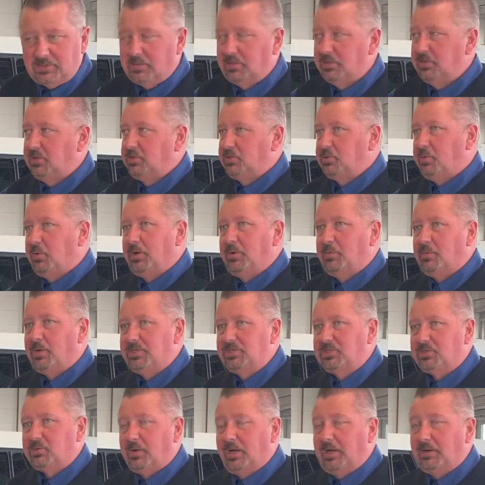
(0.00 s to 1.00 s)
The
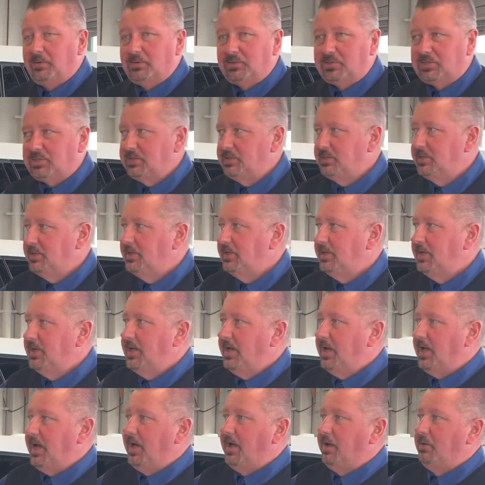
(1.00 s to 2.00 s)
21s are
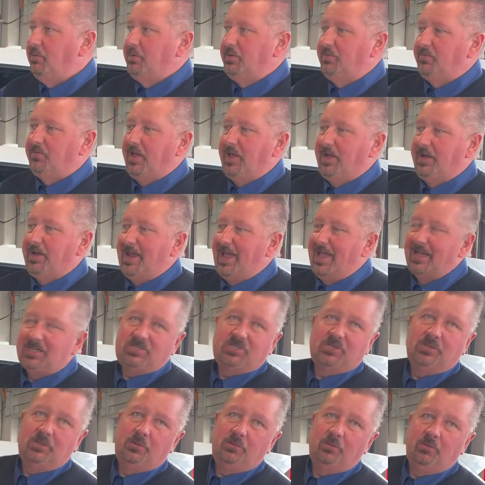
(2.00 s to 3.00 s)
out. We've had
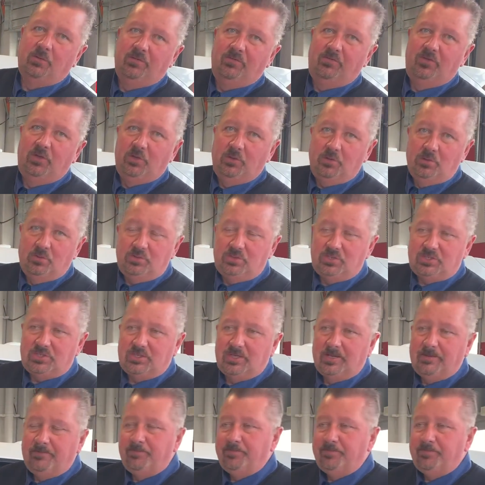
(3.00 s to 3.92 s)
excellent reviews.